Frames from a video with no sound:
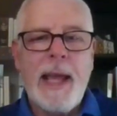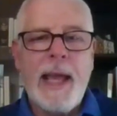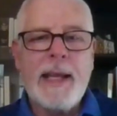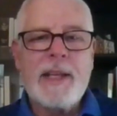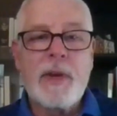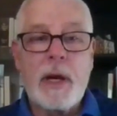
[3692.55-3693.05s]

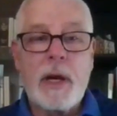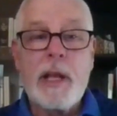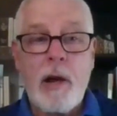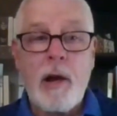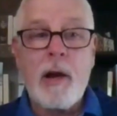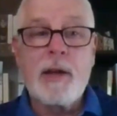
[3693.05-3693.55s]
it's
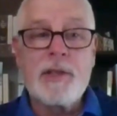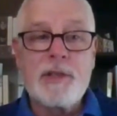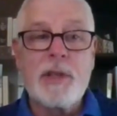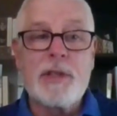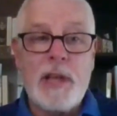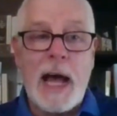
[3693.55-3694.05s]
very
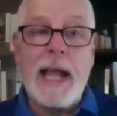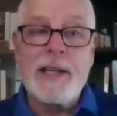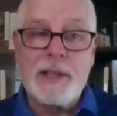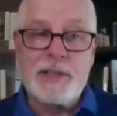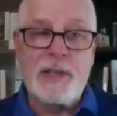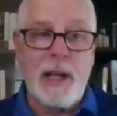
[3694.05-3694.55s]
hard to
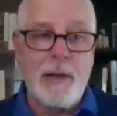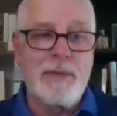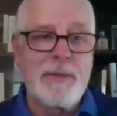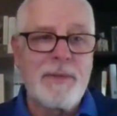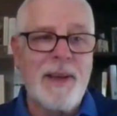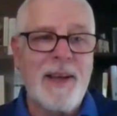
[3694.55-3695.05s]
die to
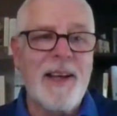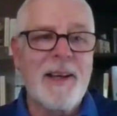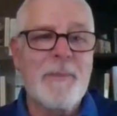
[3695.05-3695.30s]
self.